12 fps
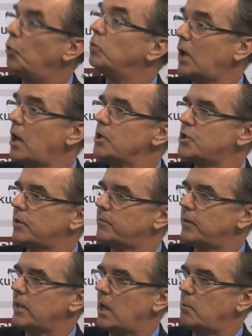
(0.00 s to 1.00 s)
larger
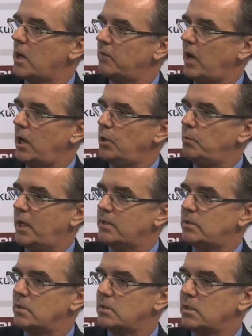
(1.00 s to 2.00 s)
for them on a volume
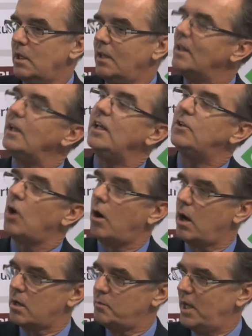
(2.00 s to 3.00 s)
basis, they need to
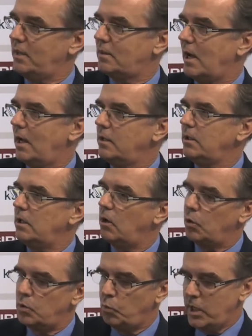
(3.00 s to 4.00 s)
automate that,
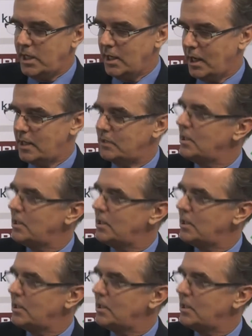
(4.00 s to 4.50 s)
and we can kind of